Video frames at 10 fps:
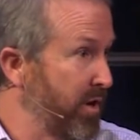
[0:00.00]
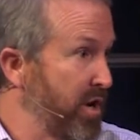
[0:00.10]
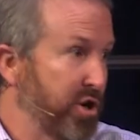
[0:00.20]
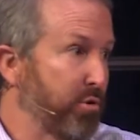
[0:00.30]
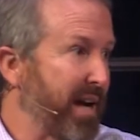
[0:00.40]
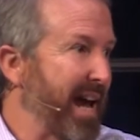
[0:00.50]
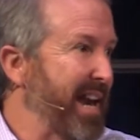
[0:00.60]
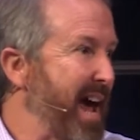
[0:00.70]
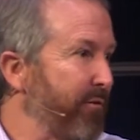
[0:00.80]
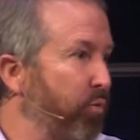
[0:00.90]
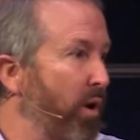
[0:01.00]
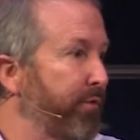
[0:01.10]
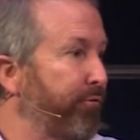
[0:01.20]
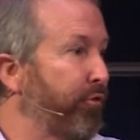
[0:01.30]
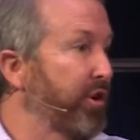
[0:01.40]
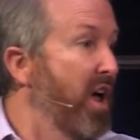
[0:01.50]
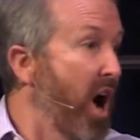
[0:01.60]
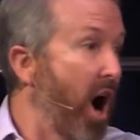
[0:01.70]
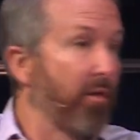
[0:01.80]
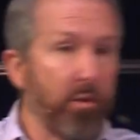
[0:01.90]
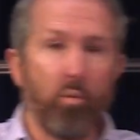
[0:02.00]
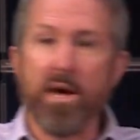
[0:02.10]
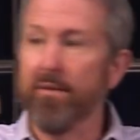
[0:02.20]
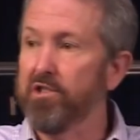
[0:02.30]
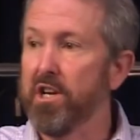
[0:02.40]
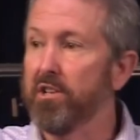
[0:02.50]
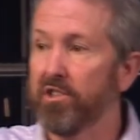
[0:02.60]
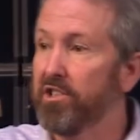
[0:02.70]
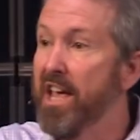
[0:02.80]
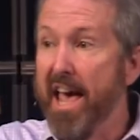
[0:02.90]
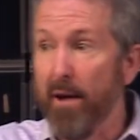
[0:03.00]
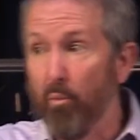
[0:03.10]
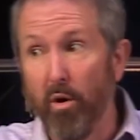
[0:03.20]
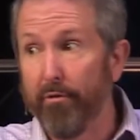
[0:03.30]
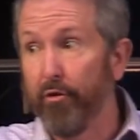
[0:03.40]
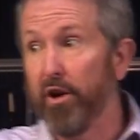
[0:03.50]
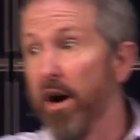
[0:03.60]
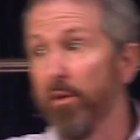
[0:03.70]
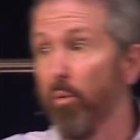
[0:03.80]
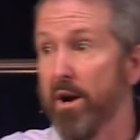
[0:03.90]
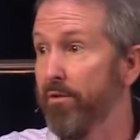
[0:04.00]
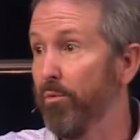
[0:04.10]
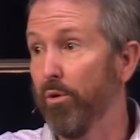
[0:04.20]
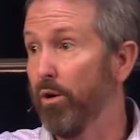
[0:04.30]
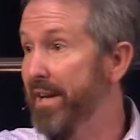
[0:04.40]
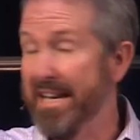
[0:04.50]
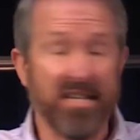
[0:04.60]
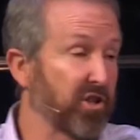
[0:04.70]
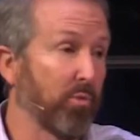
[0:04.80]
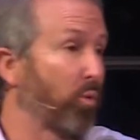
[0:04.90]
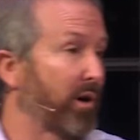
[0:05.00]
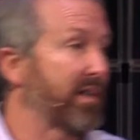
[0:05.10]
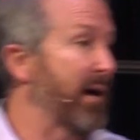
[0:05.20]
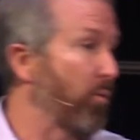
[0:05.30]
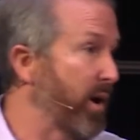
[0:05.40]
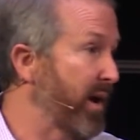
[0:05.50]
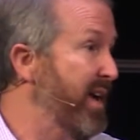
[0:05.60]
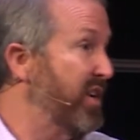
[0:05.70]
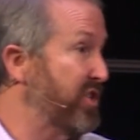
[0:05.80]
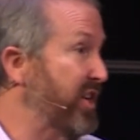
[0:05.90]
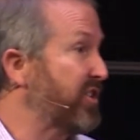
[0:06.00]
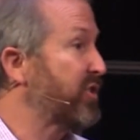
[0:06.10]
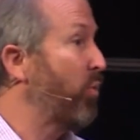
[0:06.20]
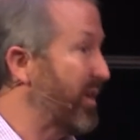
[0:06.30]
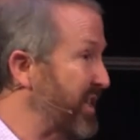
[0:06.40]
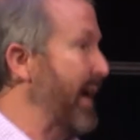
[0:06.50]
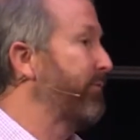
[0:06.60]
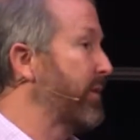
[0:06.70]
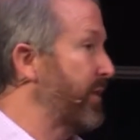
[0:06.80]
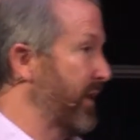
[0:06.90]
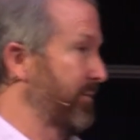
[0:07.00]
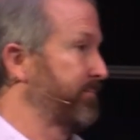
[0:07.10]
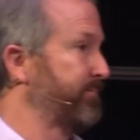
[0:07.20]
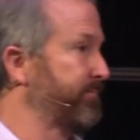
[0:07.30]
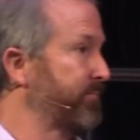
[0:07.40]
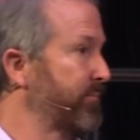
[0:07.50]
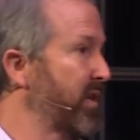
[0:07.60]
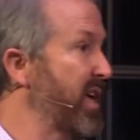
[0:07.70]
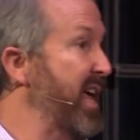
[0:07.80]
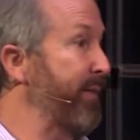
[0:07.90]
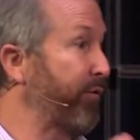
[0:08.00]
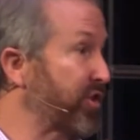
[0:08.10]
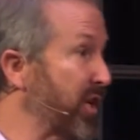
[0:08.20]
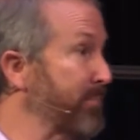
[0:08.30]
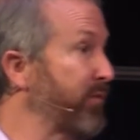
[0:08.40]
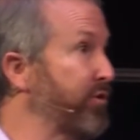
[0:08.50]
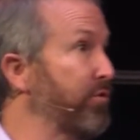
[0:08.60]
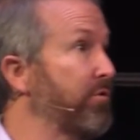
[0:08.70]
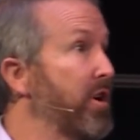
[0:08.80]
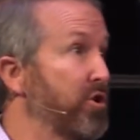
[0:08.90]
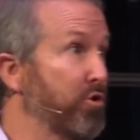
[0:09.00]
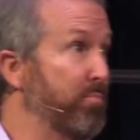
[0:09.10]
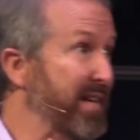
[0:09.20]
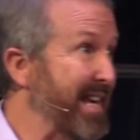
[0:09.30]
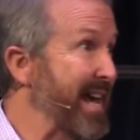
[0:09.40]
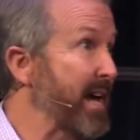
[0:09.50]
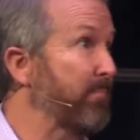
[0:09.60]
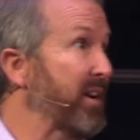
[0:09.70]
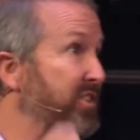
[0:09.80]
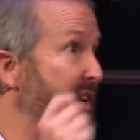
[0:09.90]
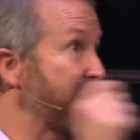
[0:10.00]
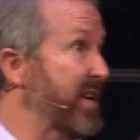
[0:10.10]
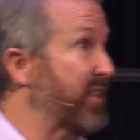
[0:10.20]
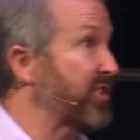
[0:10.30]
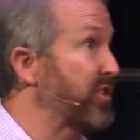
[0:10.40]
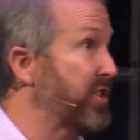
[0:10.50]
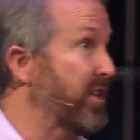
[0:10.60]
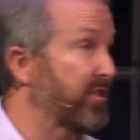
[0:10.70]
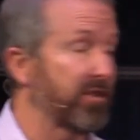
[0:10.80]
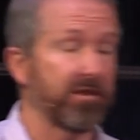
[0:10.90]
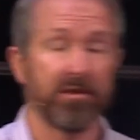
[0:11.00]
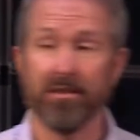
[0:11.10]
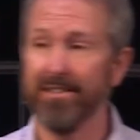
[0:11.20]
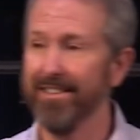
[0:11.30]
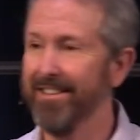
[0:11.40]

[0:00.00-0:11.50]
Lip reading: You can't have one foot on the way of Jesus and one foot on the way of the world. It doesn't work that way. Jesus wants everything. And for some of you, you began by saying yes to Jesus.